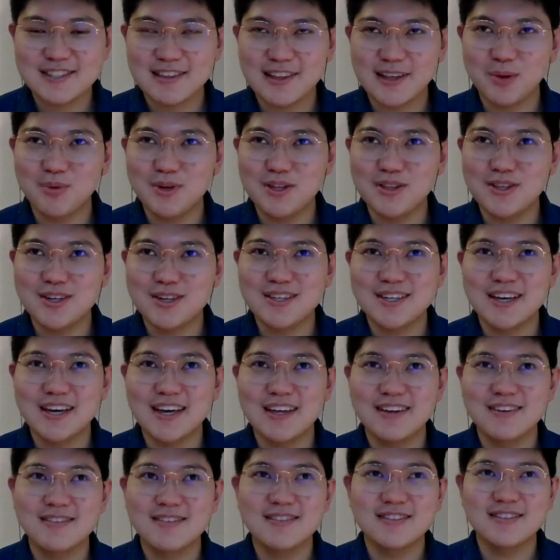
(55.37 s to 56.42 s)
We looked
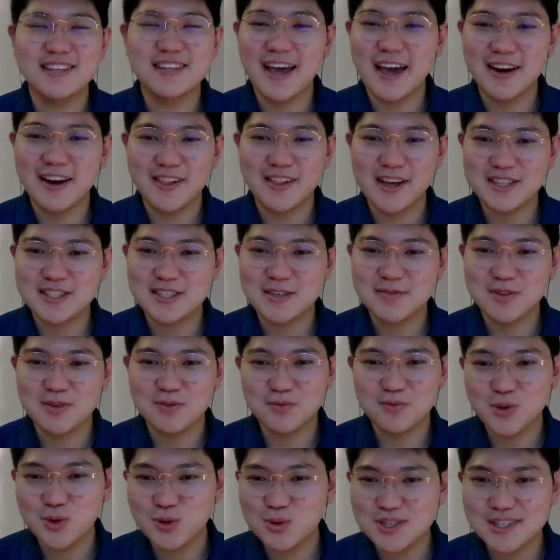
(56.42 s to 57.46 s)
at the Analects of
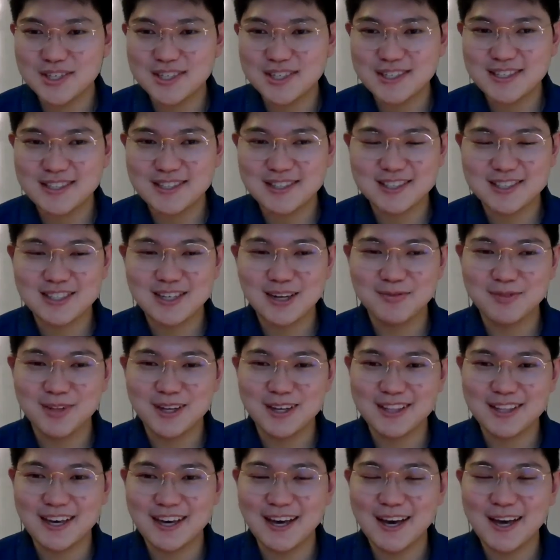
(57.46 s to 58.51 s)
Confucius and stuff
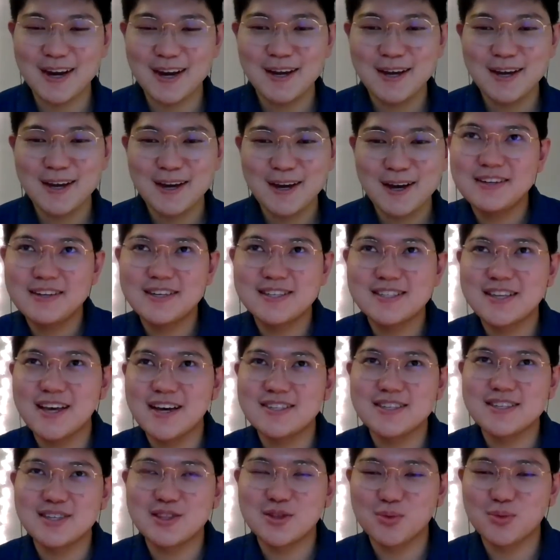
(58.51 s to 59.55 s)
like that,
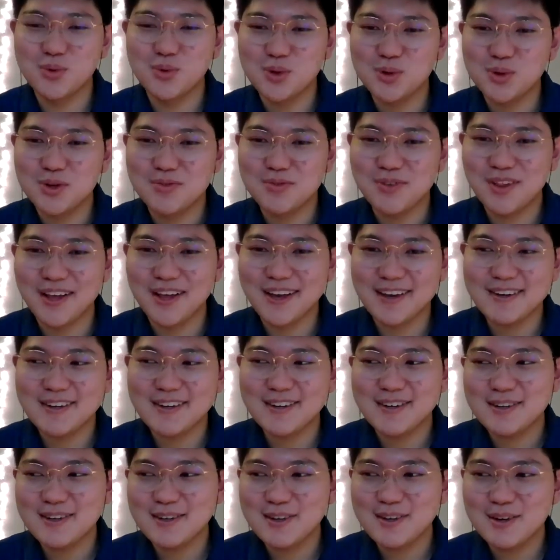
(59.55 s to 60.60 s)
discussing the root of
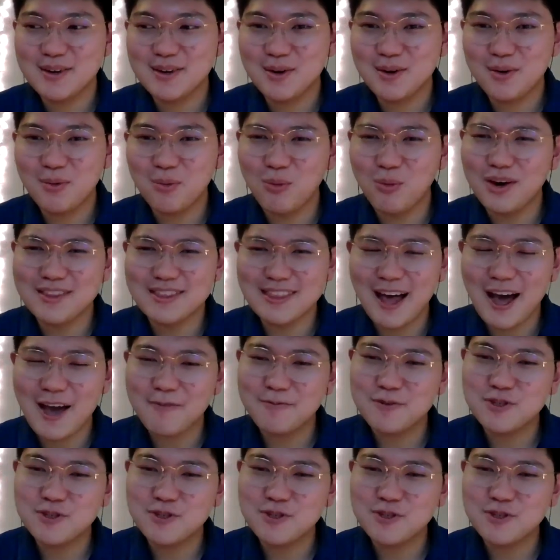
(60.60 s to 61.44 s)
what life